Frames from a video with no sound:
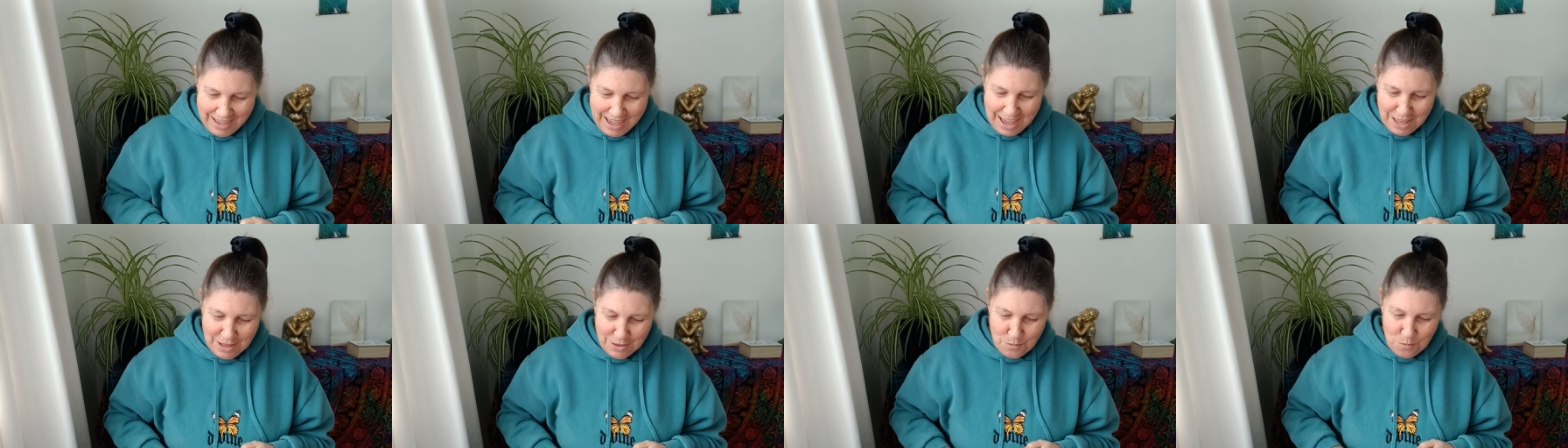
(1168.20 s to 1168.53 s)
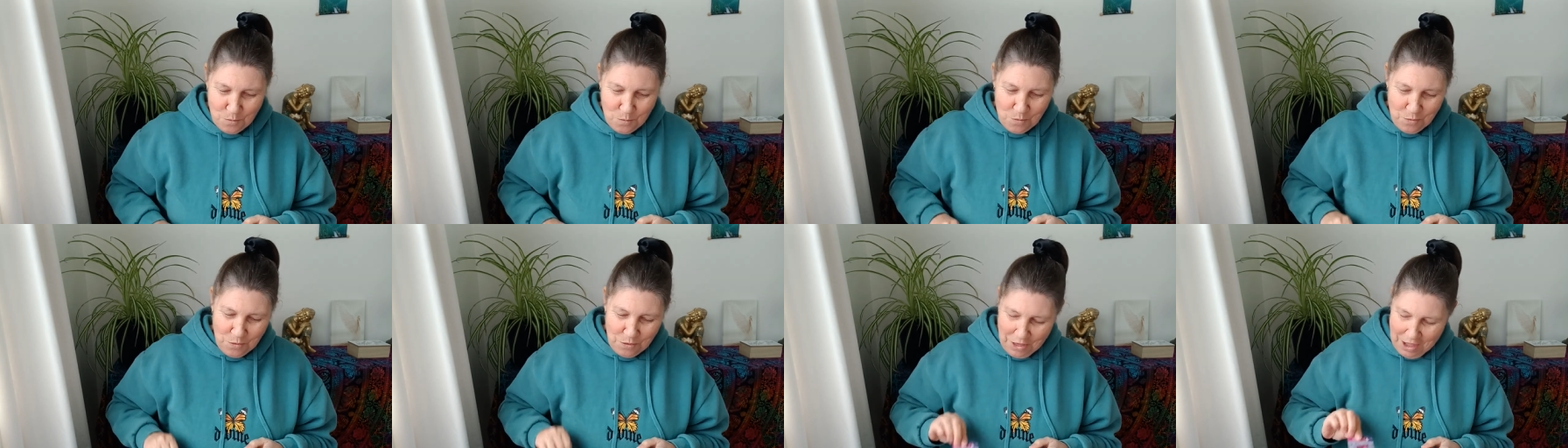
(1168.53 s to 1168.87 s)

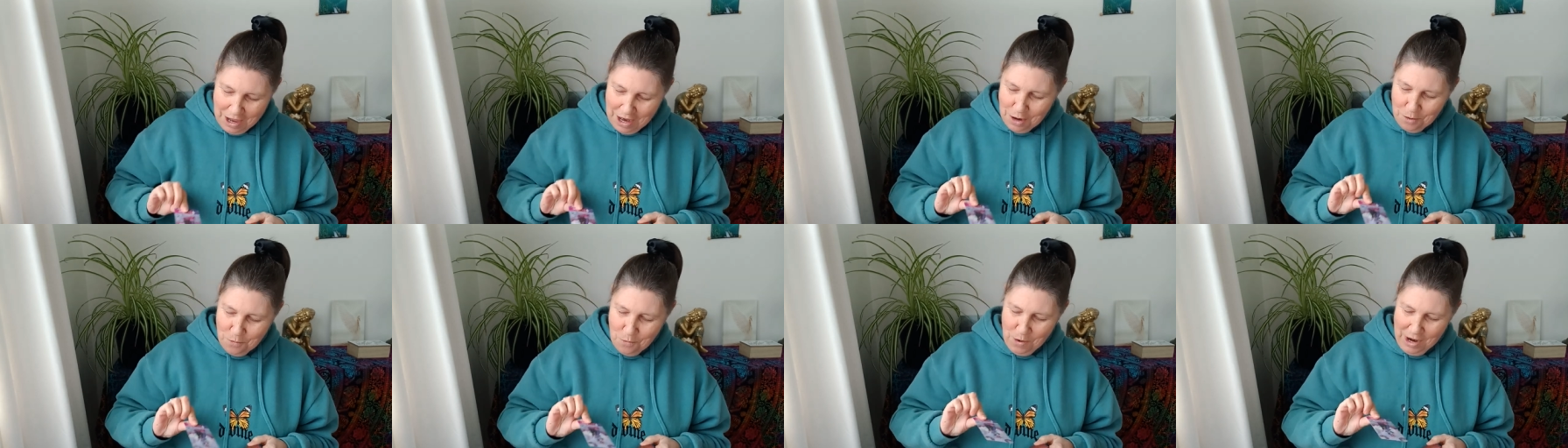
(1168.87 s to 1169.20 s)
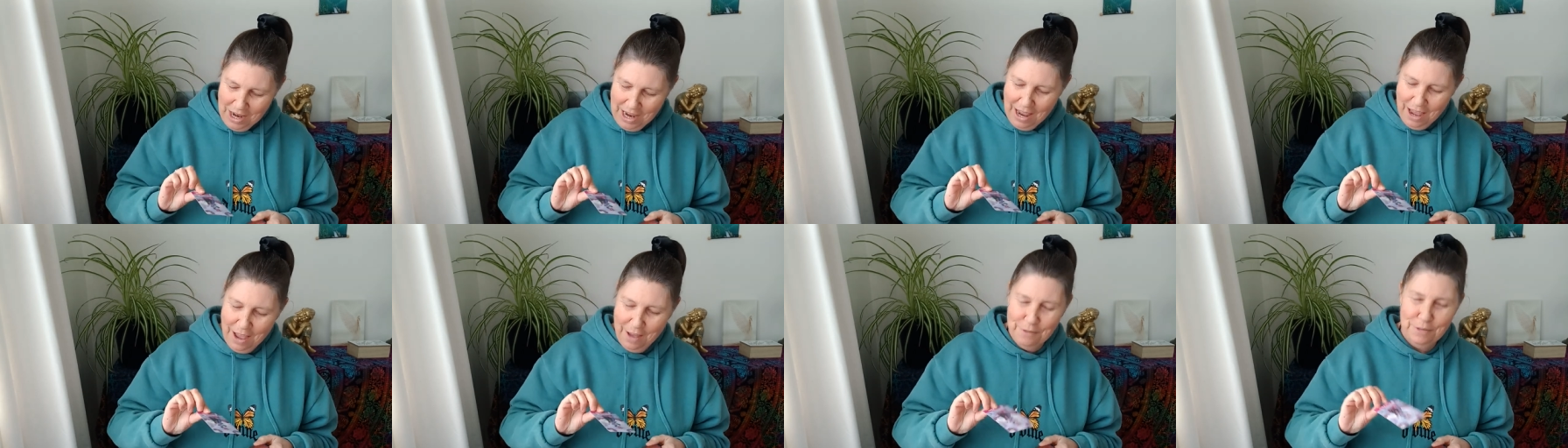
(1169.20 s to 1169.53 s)
And then
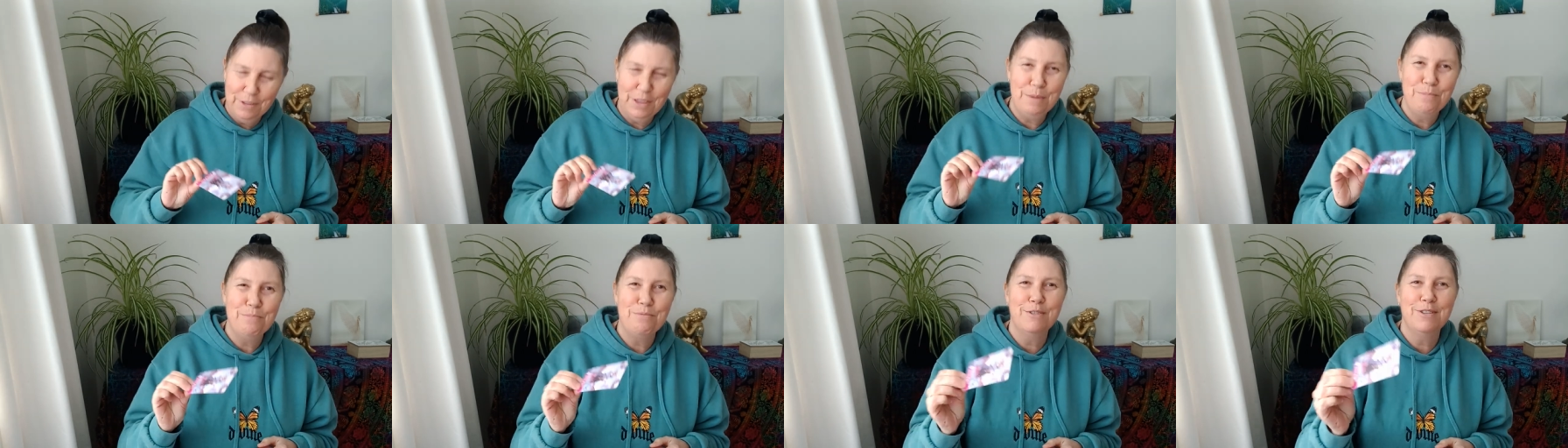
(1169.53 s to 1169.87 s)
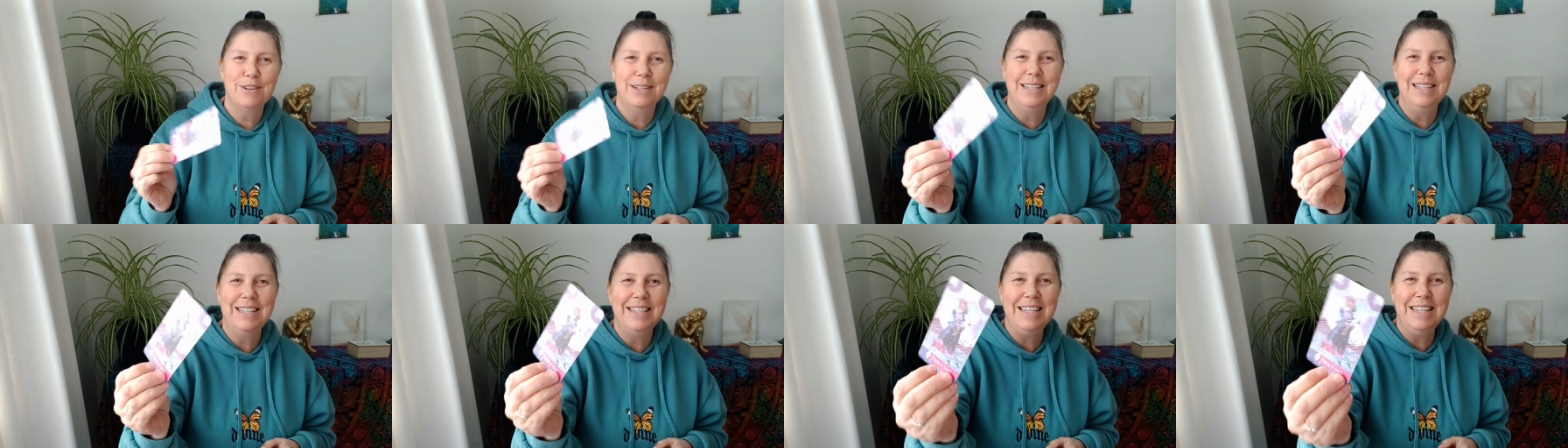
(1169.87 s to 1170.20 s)
we have the
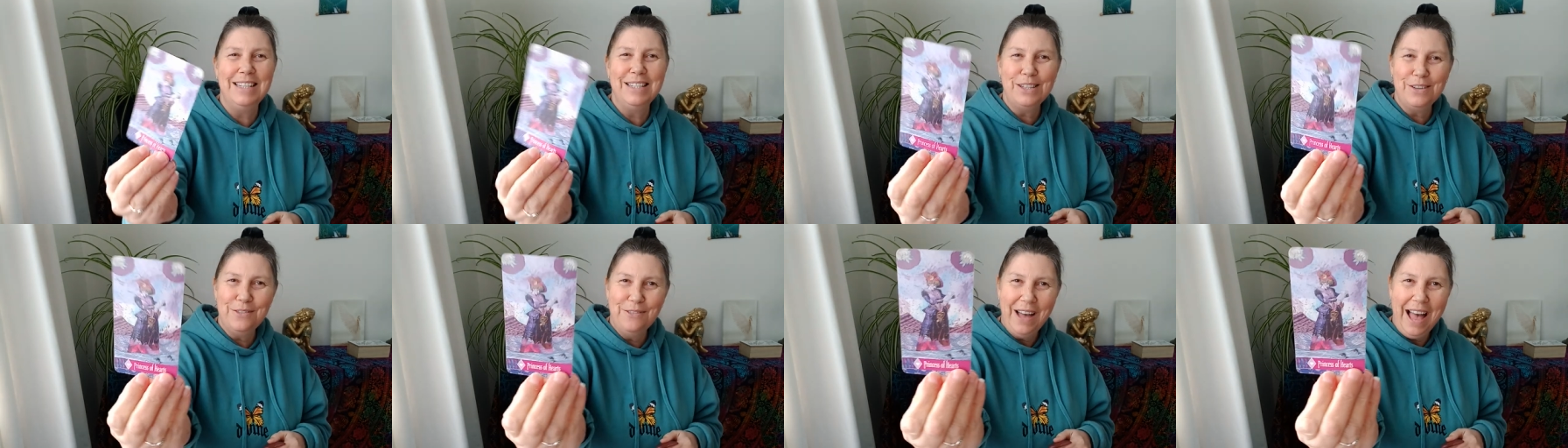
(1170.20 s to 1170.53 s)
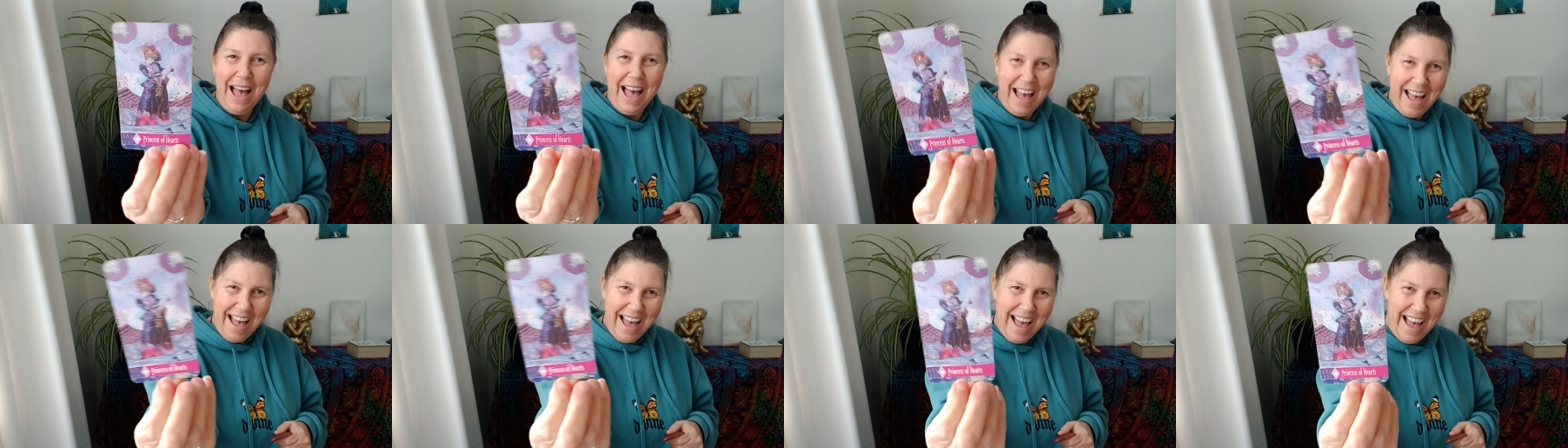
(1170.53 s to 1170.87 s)
Princess of
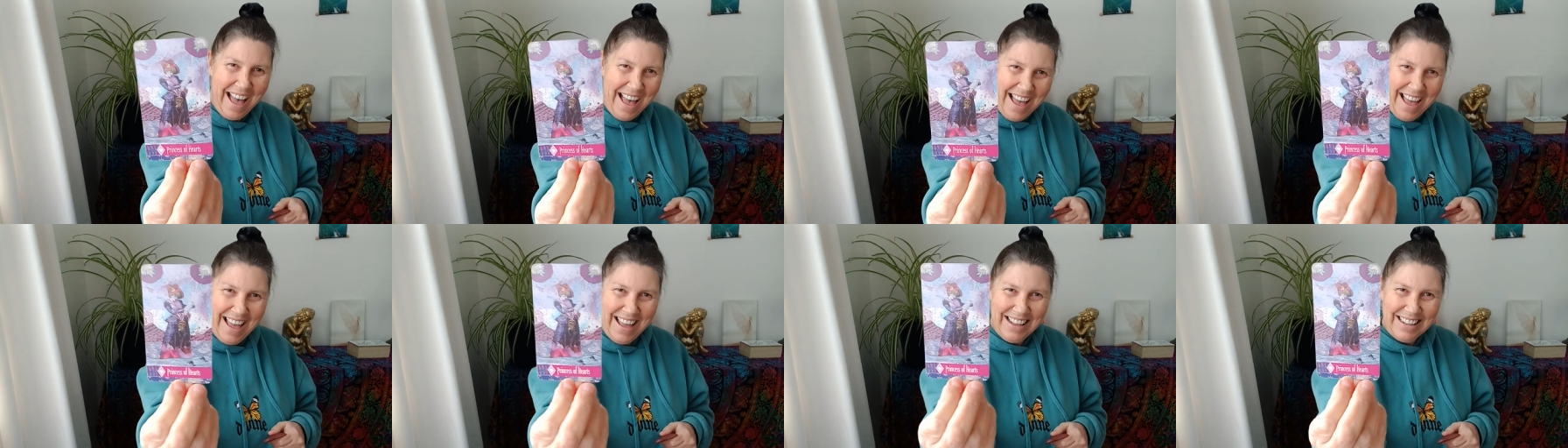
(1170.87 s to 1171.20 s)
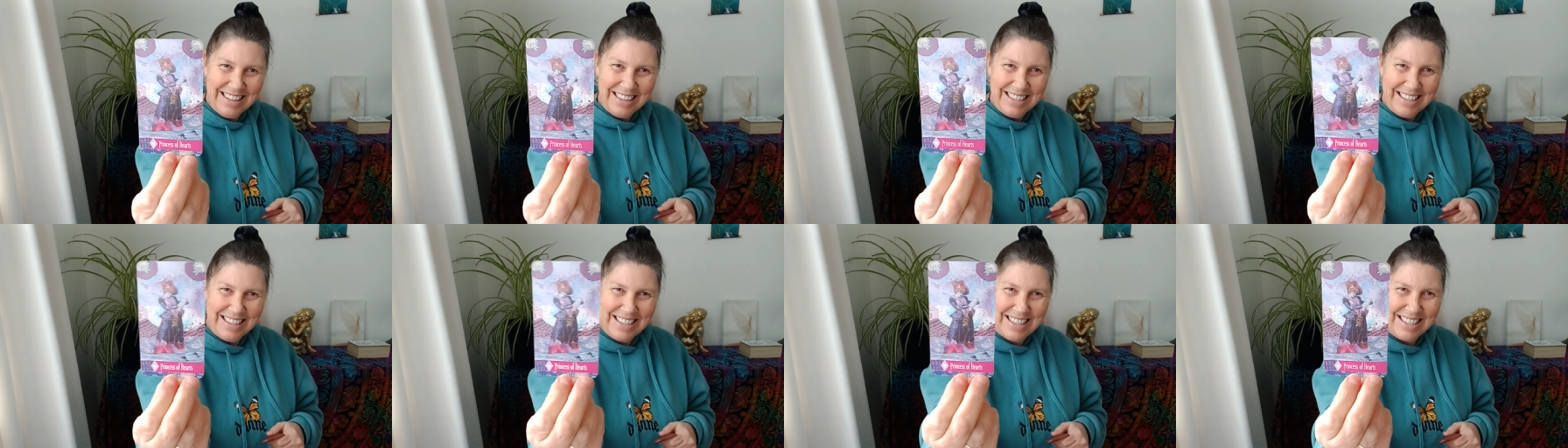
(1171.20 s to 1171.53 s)

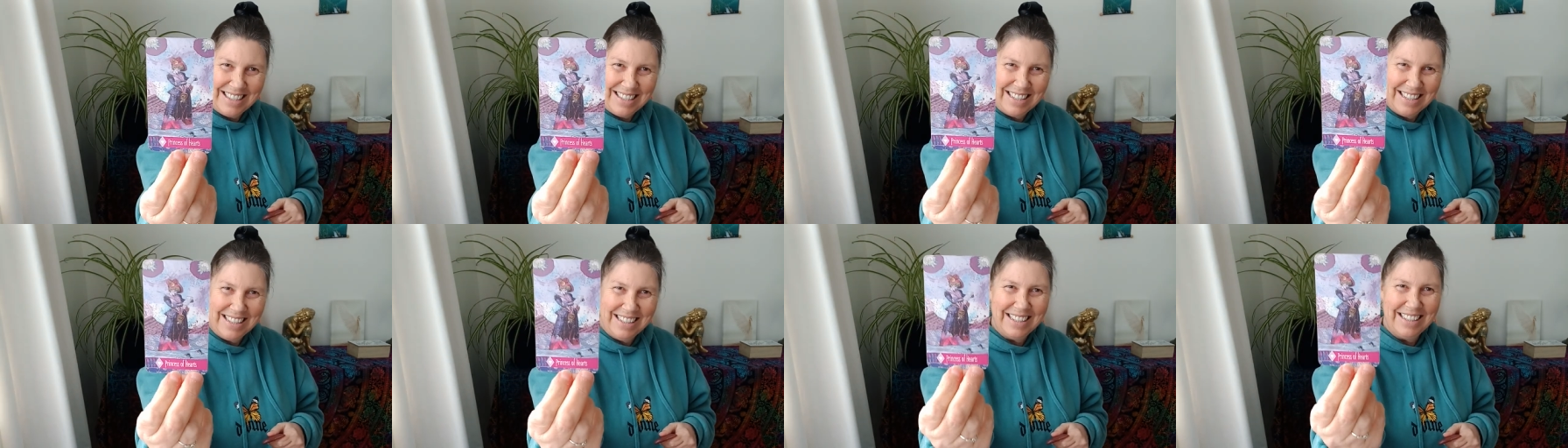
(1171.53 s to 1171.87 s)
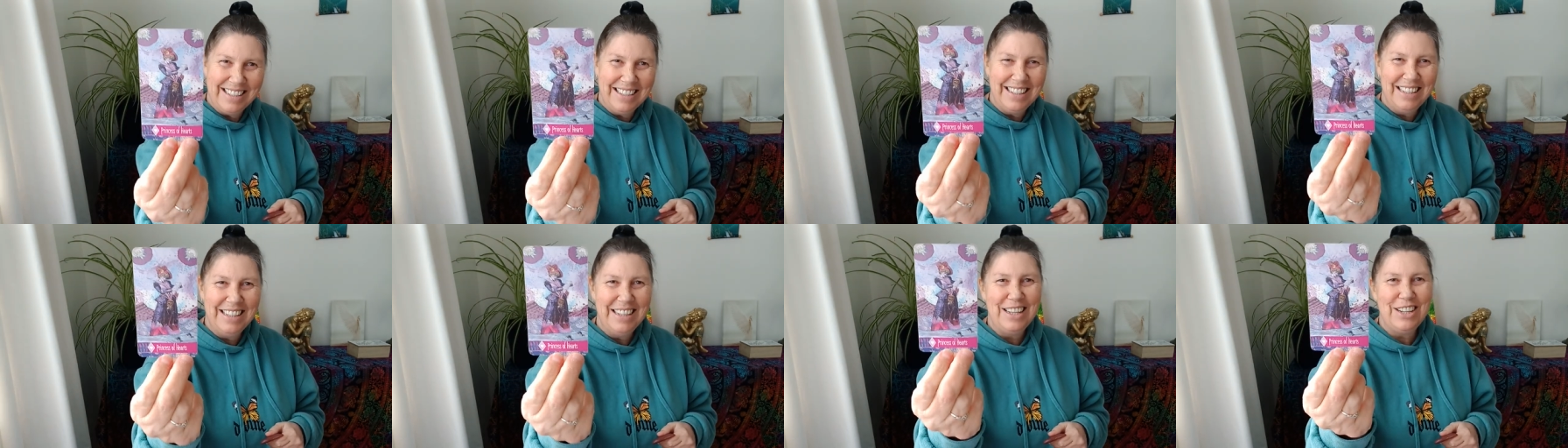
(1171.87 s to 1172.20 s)
Hearts,
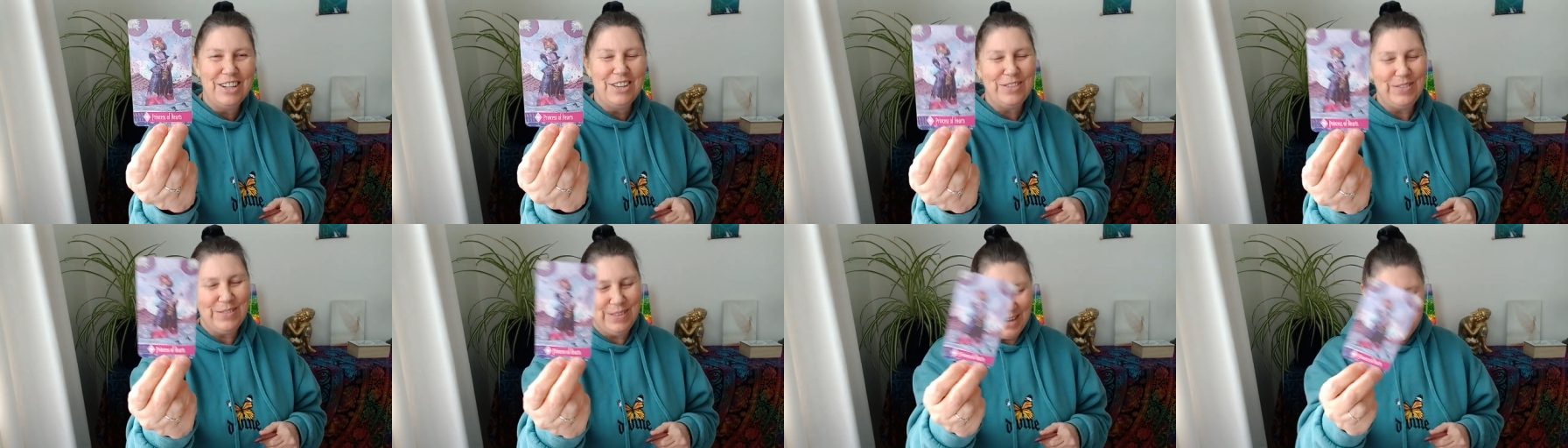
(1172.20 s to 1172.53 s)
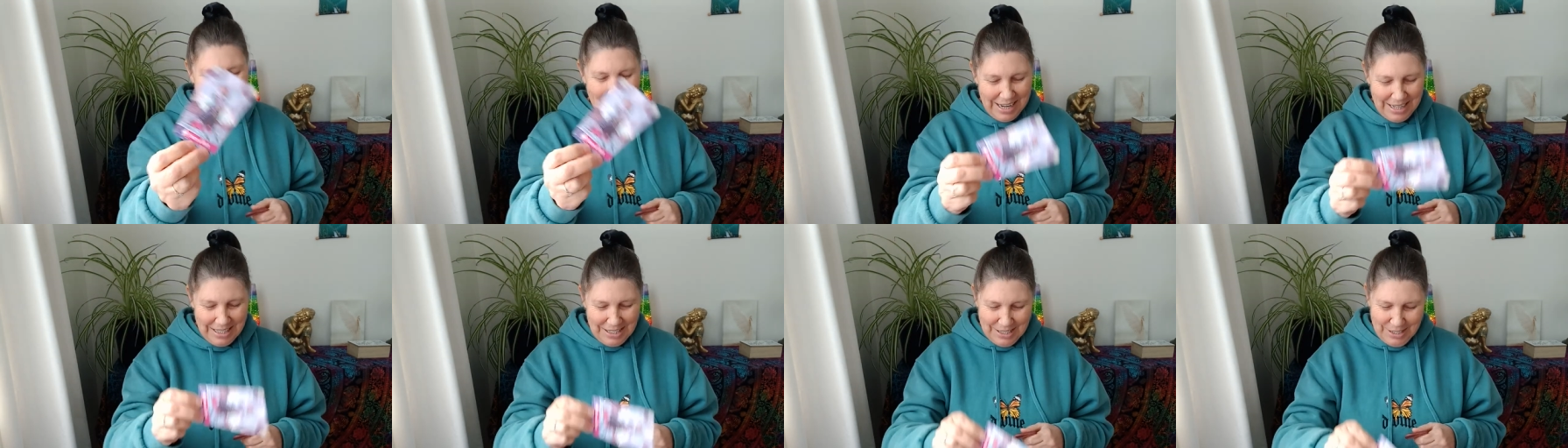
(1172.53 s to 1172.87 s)

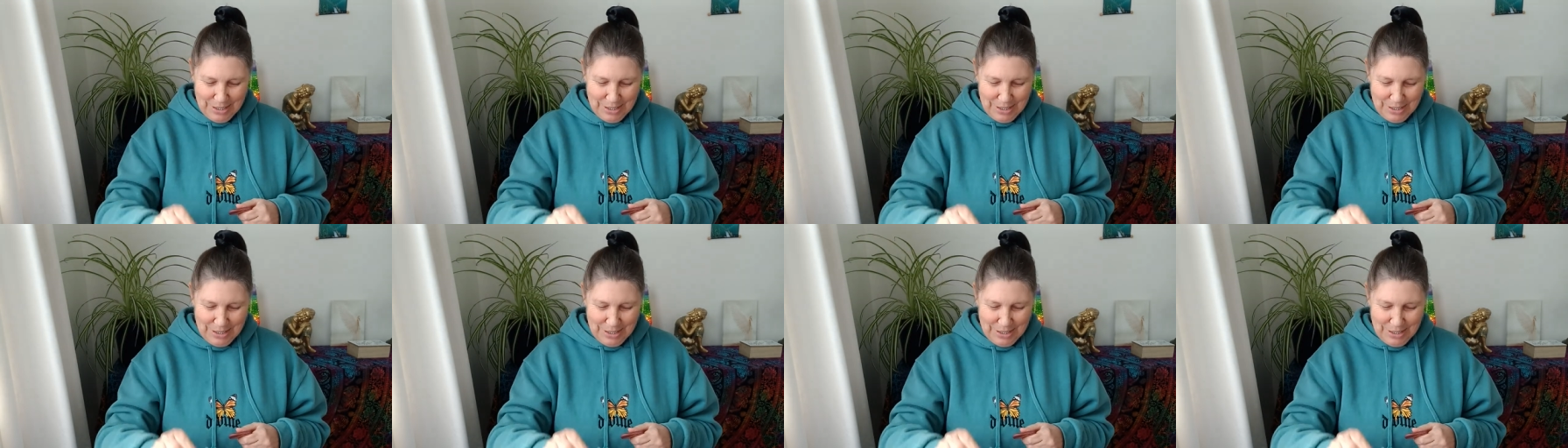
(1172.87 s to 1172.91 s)
right?